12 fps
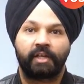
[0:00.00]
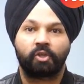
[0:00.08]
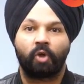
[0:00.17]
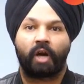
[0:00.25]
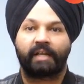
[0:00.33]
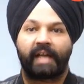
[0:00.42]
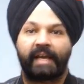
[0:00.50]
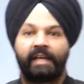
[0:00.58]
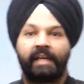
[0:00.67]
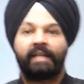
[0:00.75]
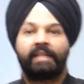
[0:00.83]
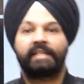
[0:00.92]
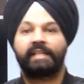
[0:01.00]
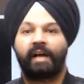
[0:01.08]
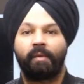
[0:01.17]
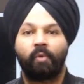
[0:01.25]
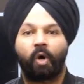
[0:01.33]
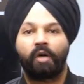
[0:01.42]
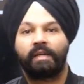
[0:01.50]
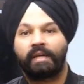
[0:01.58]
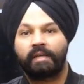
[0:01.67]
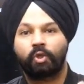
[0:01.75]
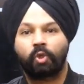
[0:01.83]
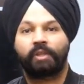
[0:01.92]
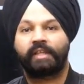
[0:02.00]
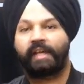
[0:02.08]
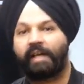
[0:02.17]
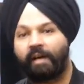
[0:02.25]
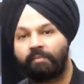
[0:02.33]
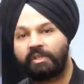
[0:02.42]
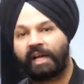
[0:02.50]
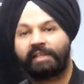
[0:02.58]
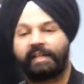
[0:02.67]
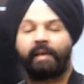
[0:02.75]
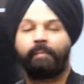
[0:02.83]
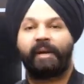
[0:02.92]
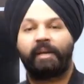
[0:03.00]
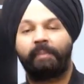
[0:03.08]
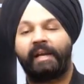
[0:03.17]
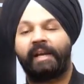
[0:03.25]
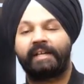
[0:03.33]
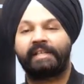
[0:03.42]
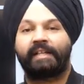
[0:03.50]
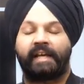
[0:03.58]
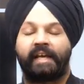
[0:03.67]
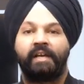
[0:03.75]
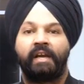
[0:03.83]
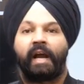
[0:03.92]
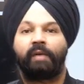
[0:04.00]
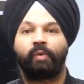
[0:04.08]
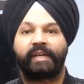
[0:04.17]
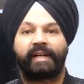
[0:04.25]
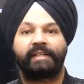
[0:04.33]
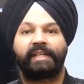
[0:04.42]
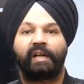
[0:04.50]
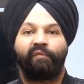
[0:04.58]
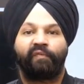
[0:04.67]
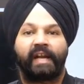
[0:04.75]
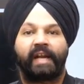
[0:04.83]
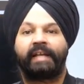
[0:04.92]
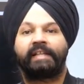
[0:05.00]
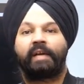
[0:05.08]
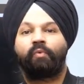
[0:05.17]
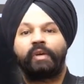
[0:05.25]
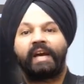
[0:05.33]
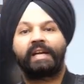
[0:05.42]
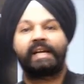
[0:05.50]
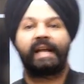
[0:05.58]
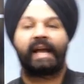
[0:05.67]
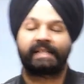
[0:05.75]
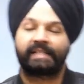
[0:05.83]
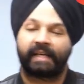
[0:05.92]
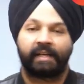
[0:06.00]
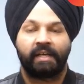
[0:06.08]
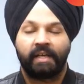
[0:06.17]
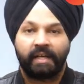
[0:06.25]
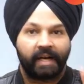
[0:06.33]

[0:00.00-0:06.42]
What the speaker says: It's not like jaise hum log sote hain, hum jate hain, bed pe let jate hain, and we get that feeling that we are relaxing.